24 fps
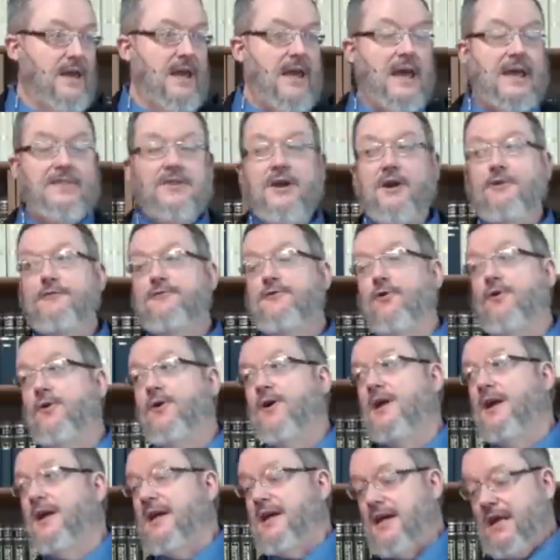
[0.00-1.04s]
And
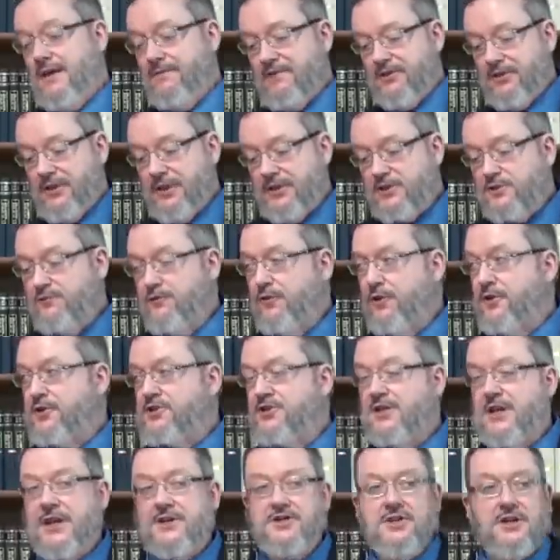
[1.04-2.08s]
therefore, even this first
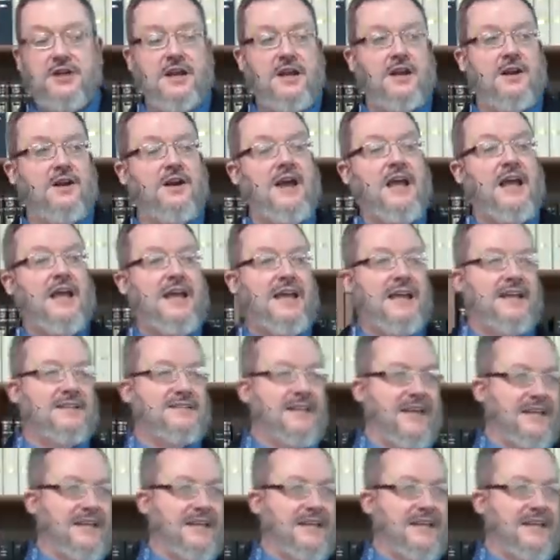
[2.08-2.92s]
session here is